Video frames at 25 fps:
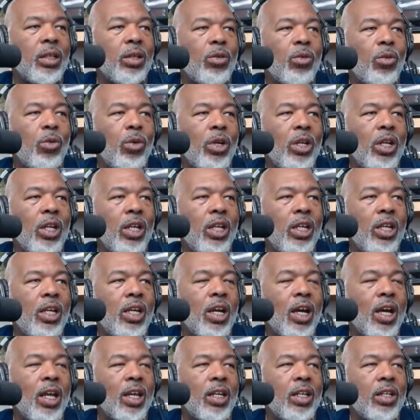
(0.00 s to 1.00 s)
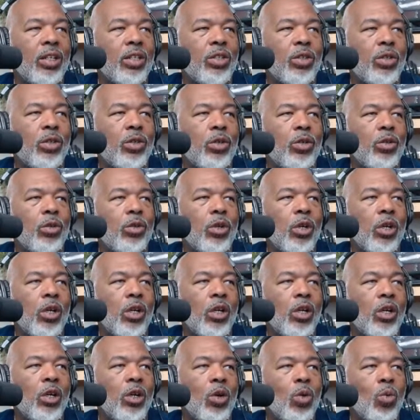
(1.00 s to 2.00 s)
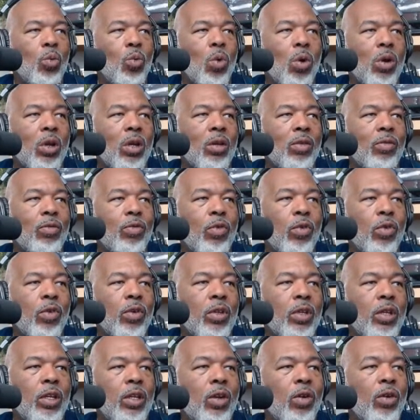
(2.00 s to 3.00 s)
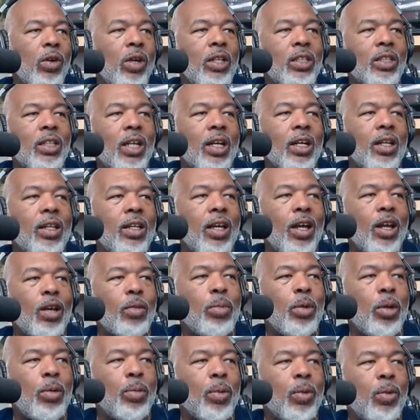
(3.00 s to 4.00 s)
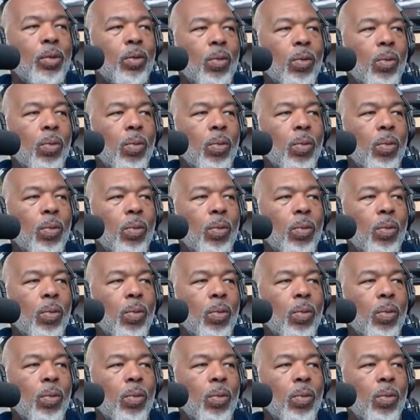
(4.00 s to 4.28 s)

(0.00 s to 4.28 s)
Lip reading: when he got into working for, you know, he's like a lot of people.